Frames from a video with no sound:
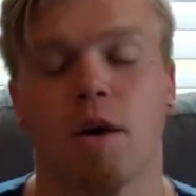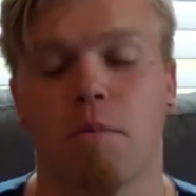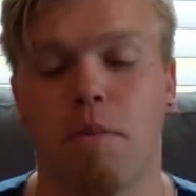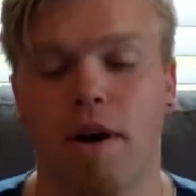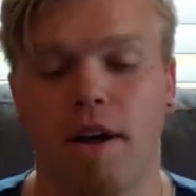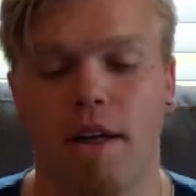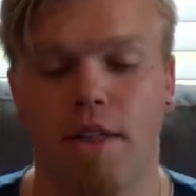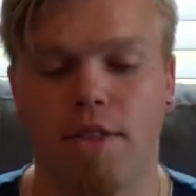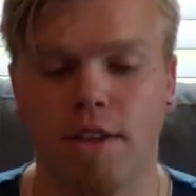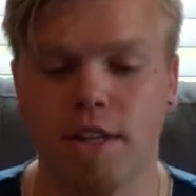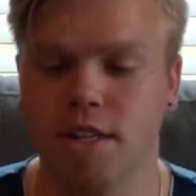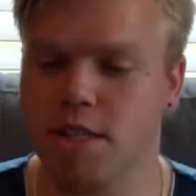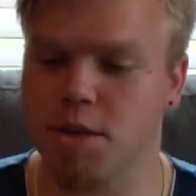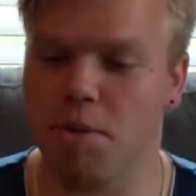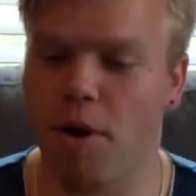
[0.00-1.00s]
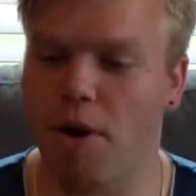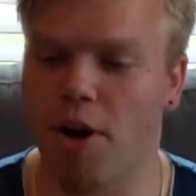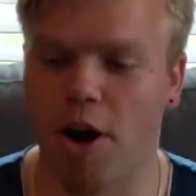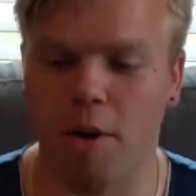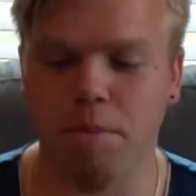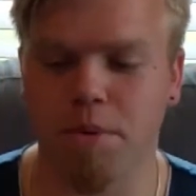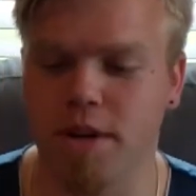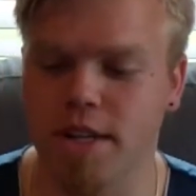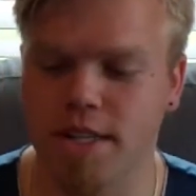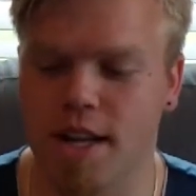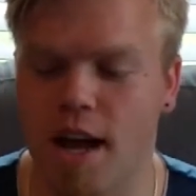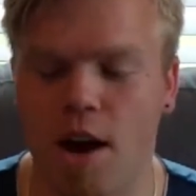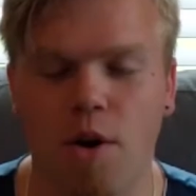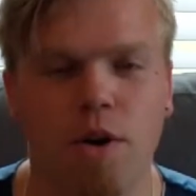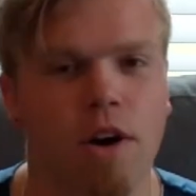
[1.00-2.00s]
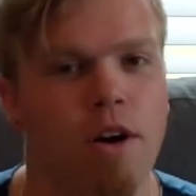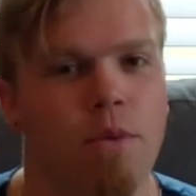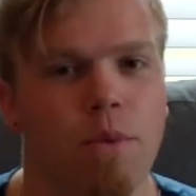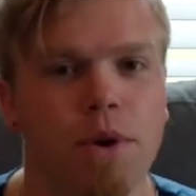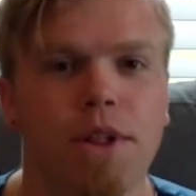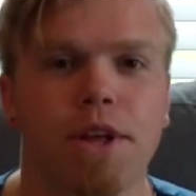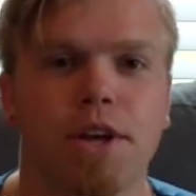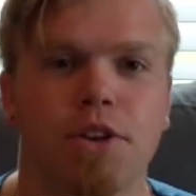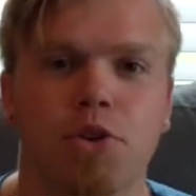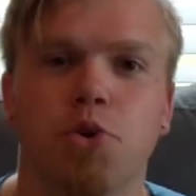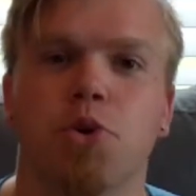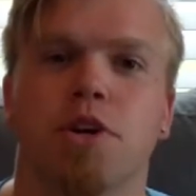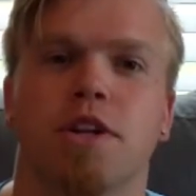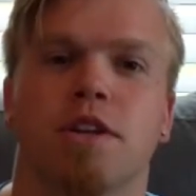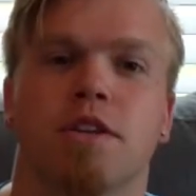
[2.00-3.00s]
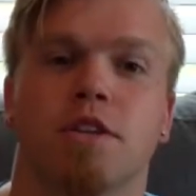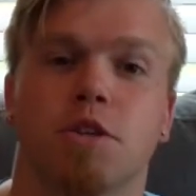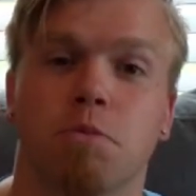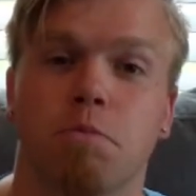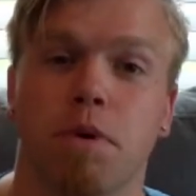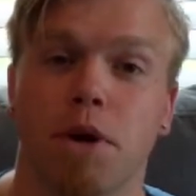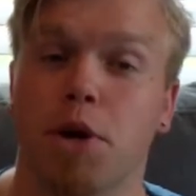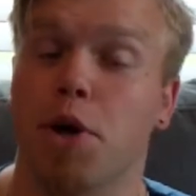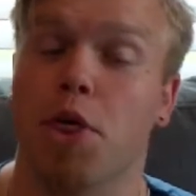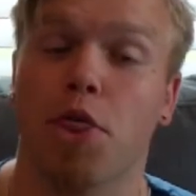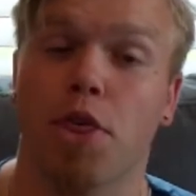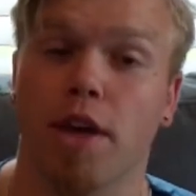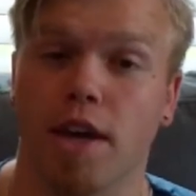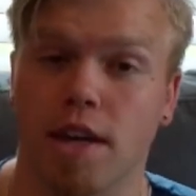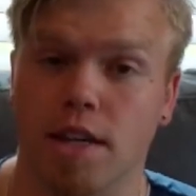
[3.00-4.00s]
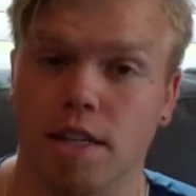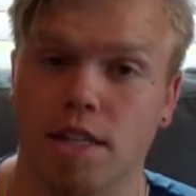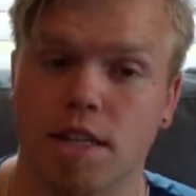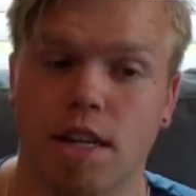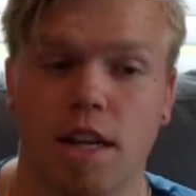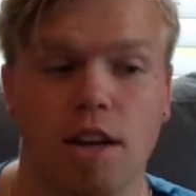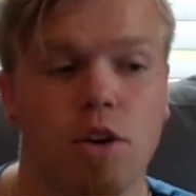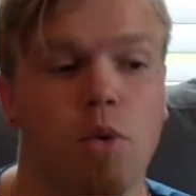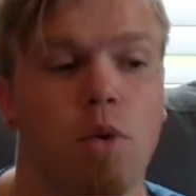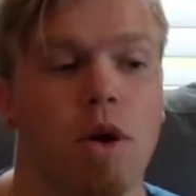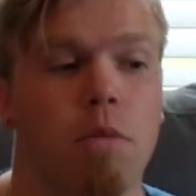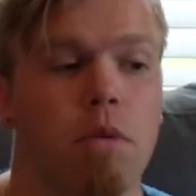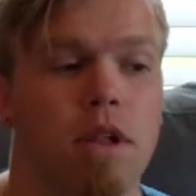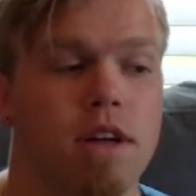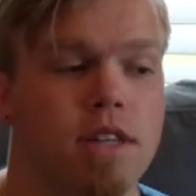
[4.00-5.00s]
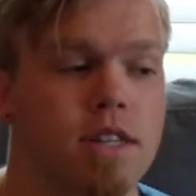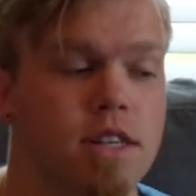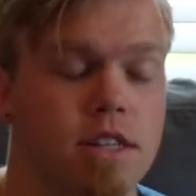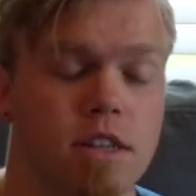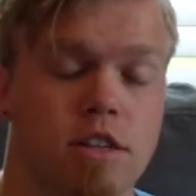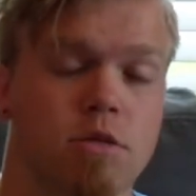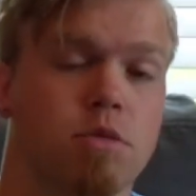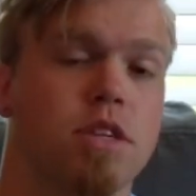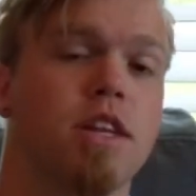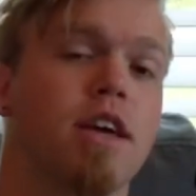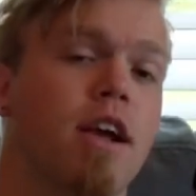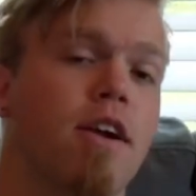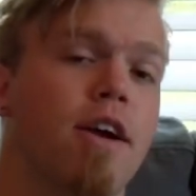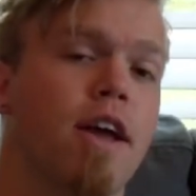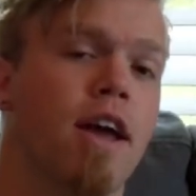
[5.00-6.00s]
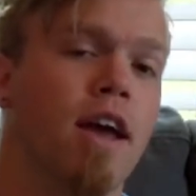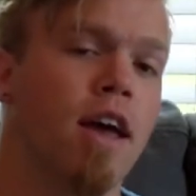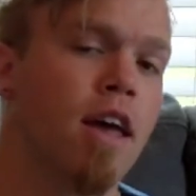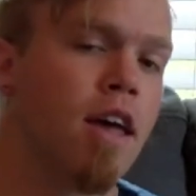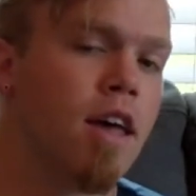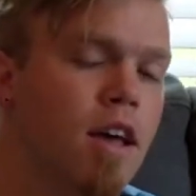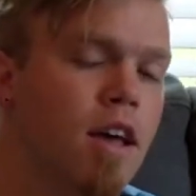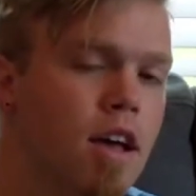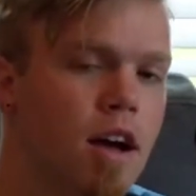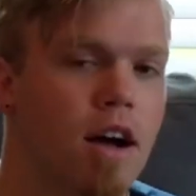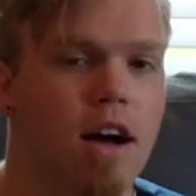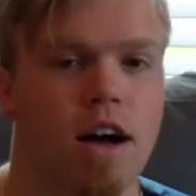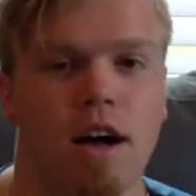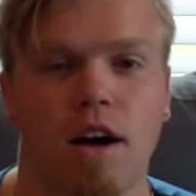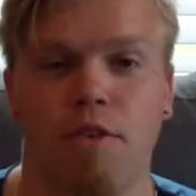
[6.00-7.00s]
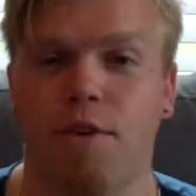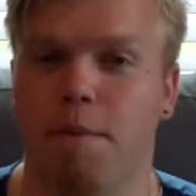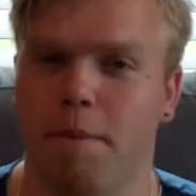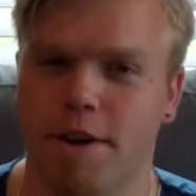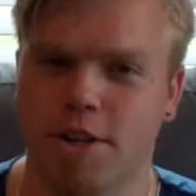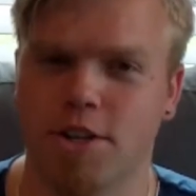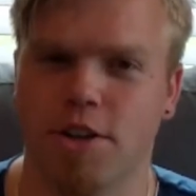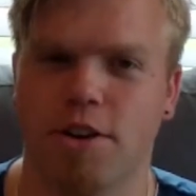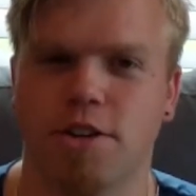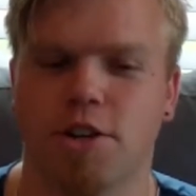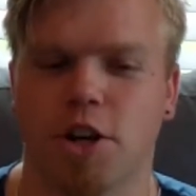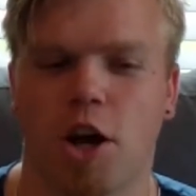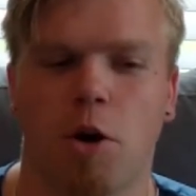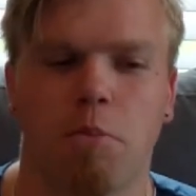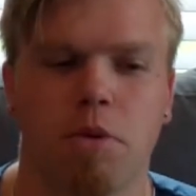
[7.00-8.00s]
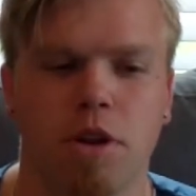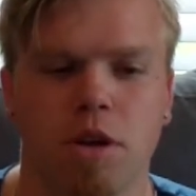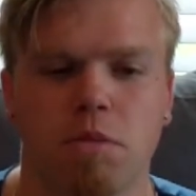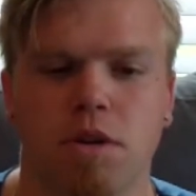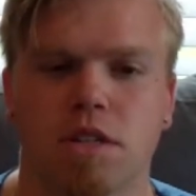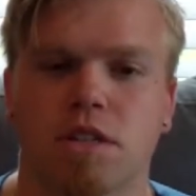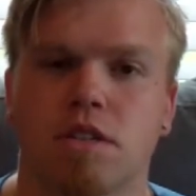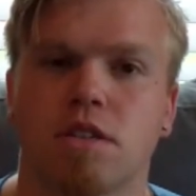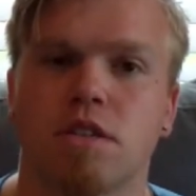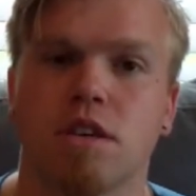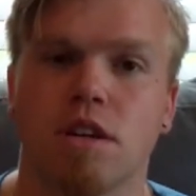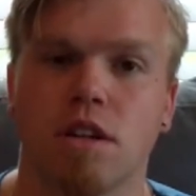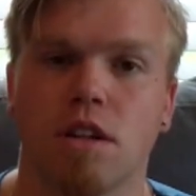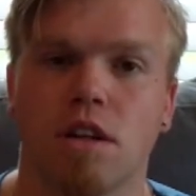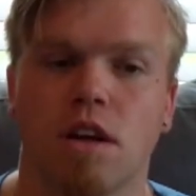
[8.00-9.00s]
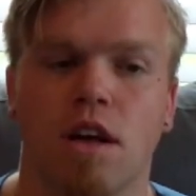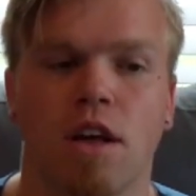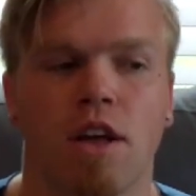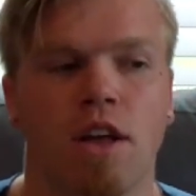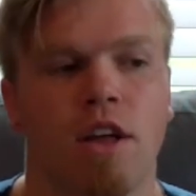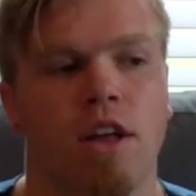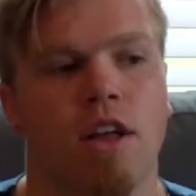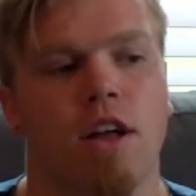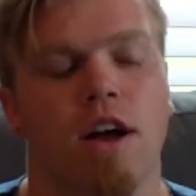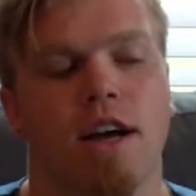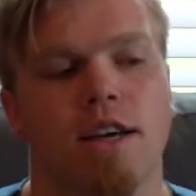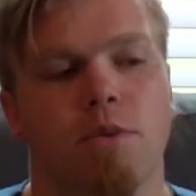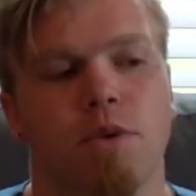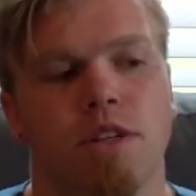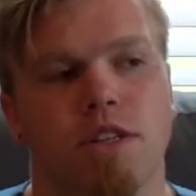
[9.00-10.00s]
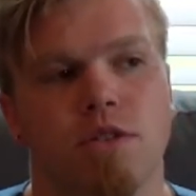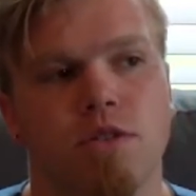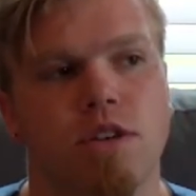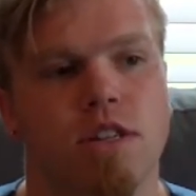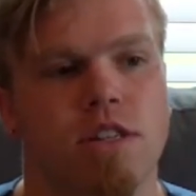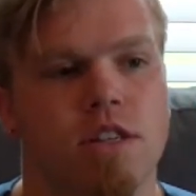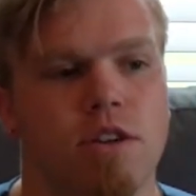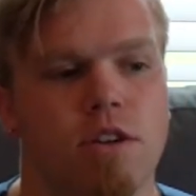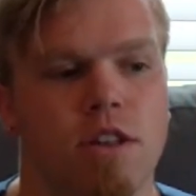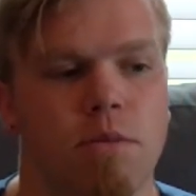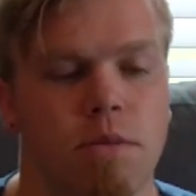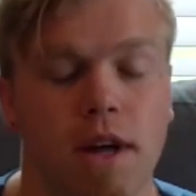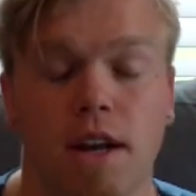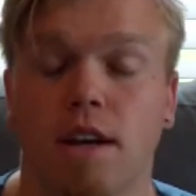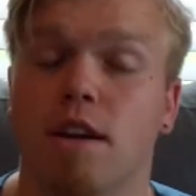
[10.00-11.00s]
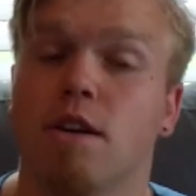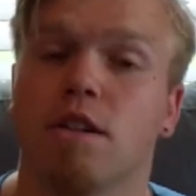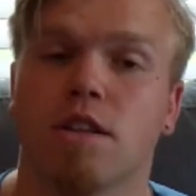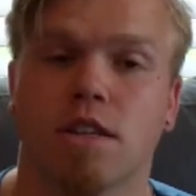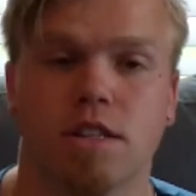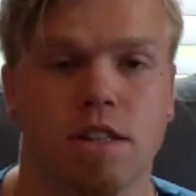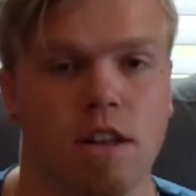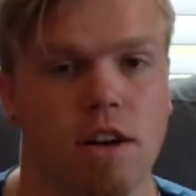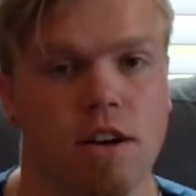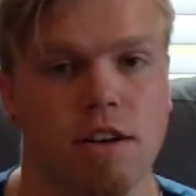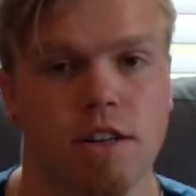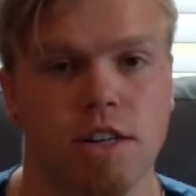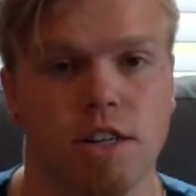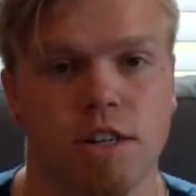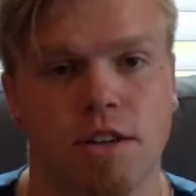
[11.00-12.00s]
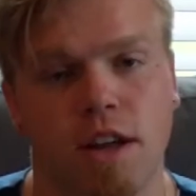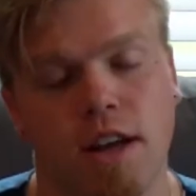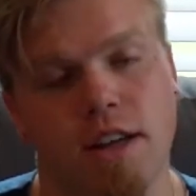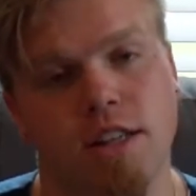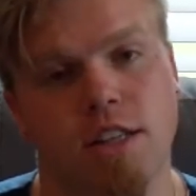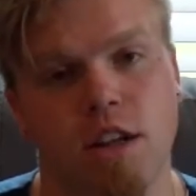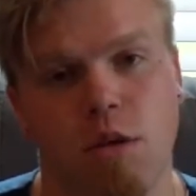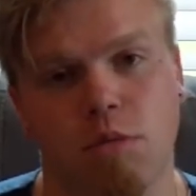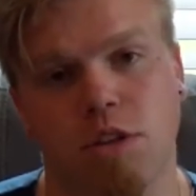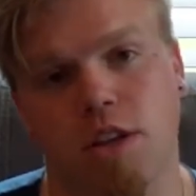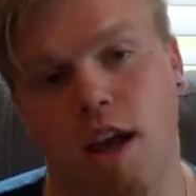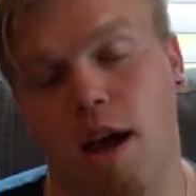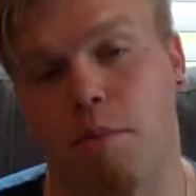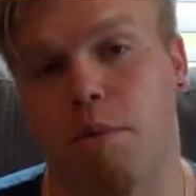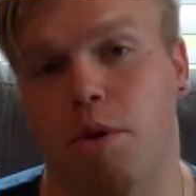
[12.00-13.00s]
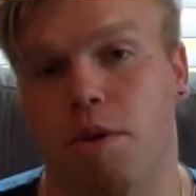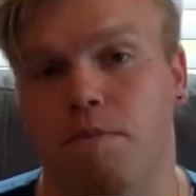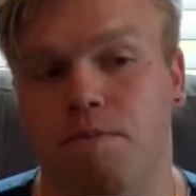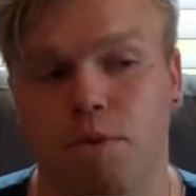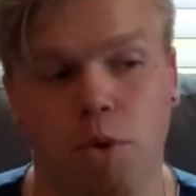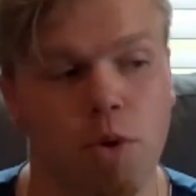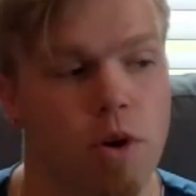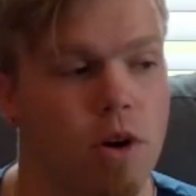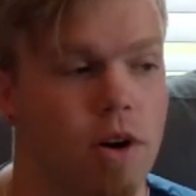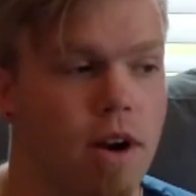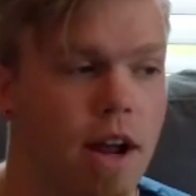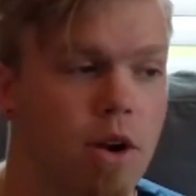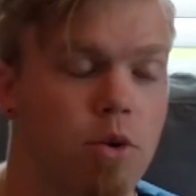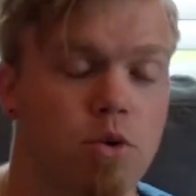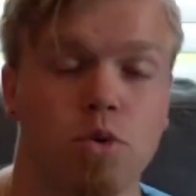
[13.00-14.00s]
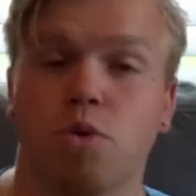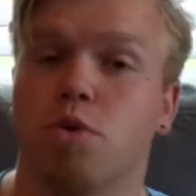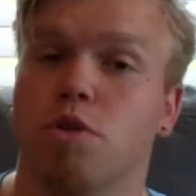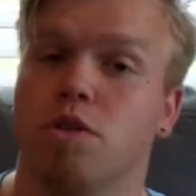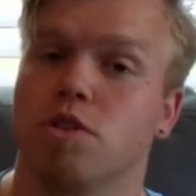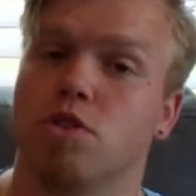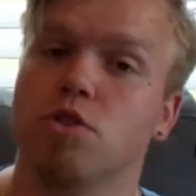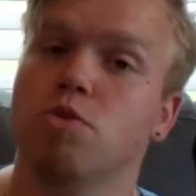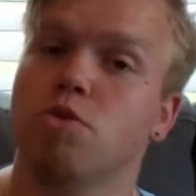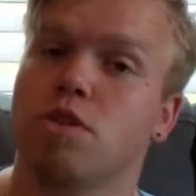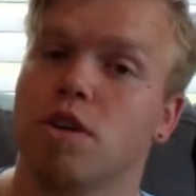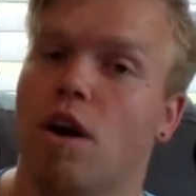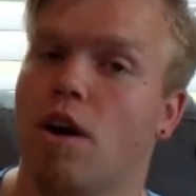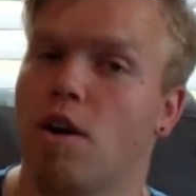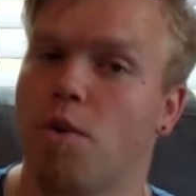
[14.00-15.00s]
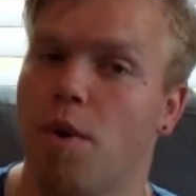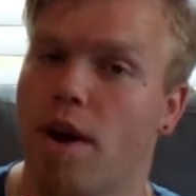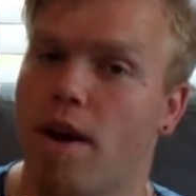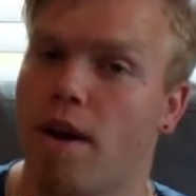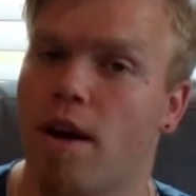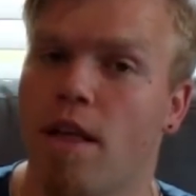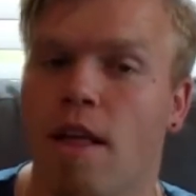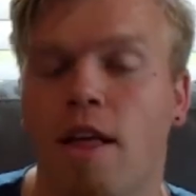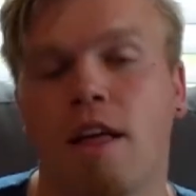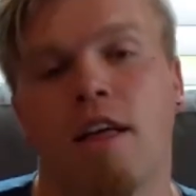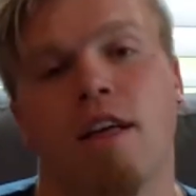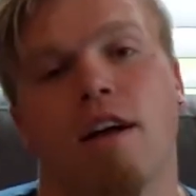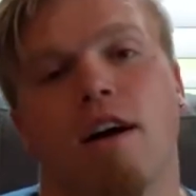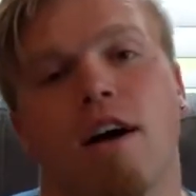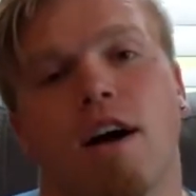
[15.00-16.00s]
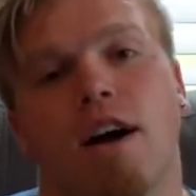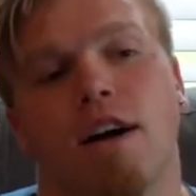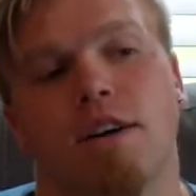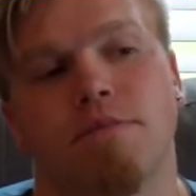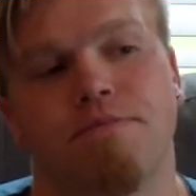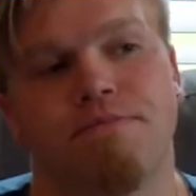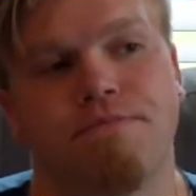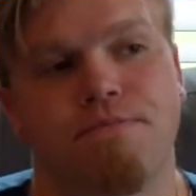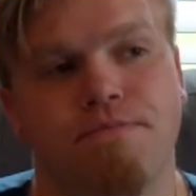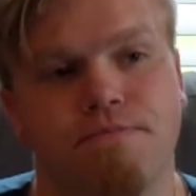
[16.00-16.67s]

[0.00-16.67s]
But these small companies now are really doing some big things. And I know OnePlus is a subsidiary of a much larger company, but still, I would still consider them not nearly as large as Samsung, Apple, or I know Google's new to hardware and